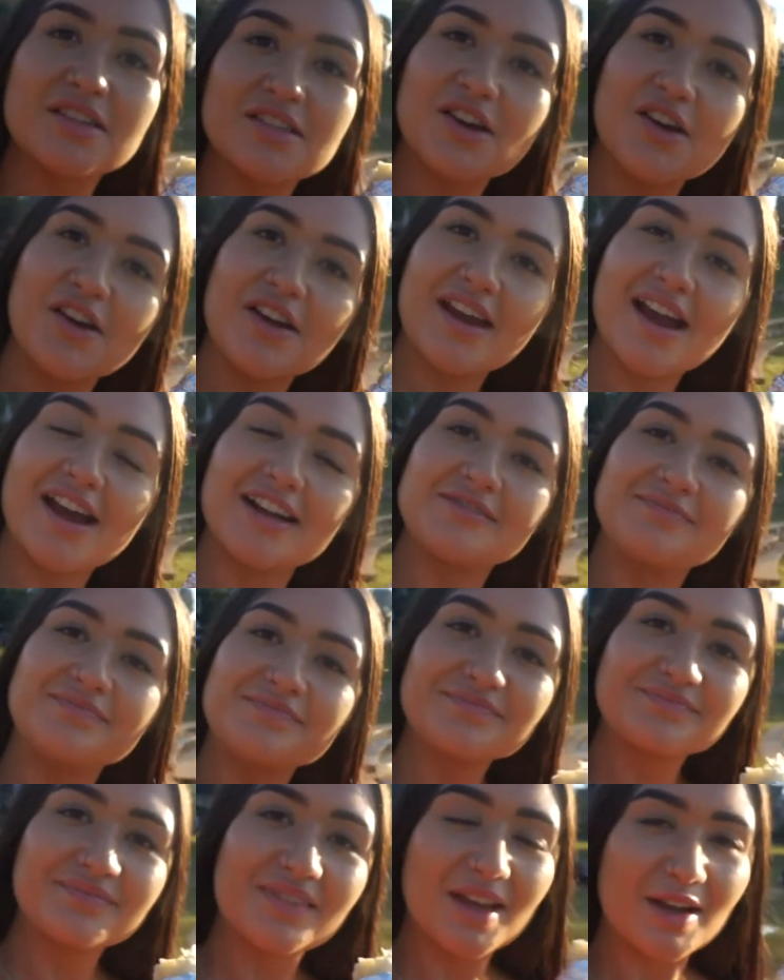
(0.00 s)
So yeah,
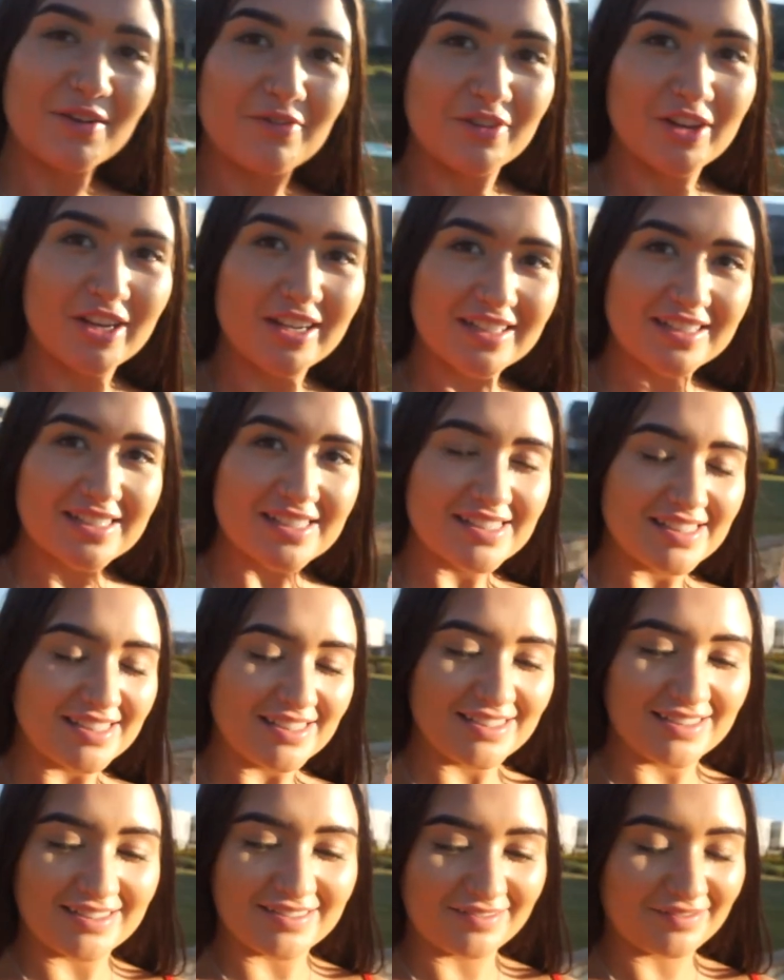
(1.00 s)
verdict is
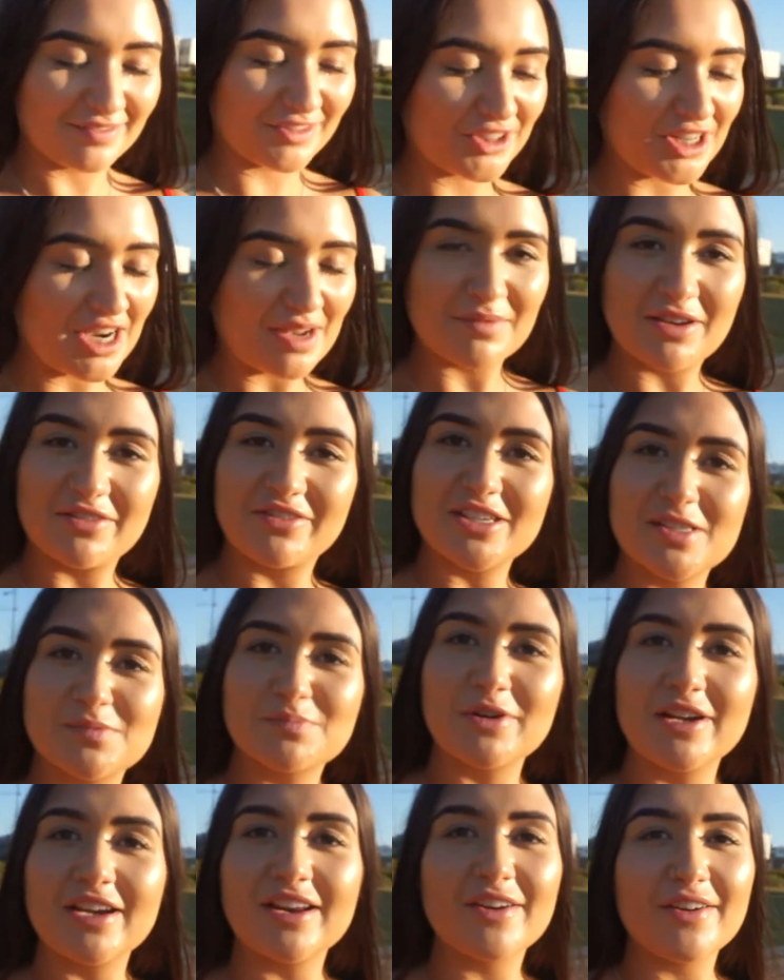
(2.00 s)
in. Tried my first
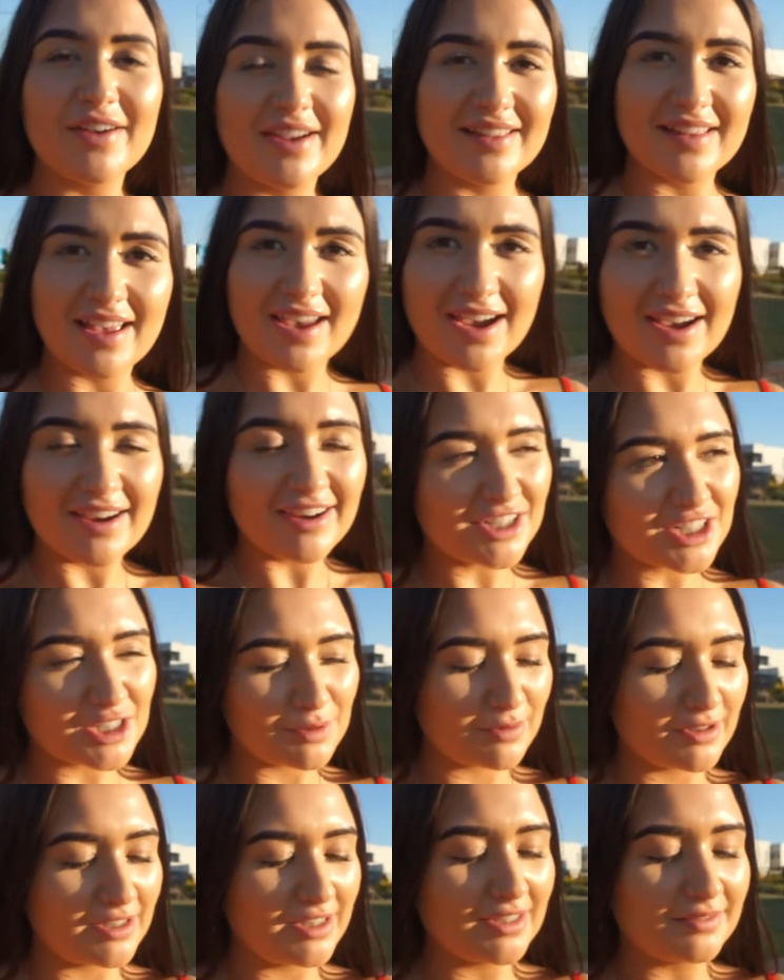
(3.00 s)
burrito, and they are actually
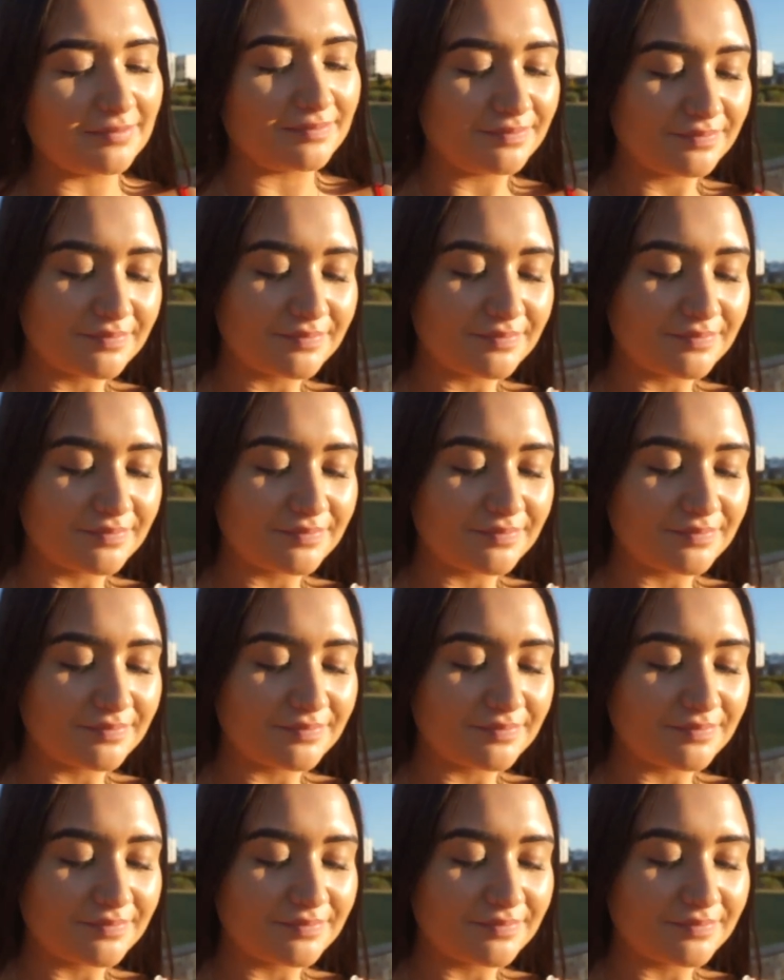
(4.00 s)
pretty yum.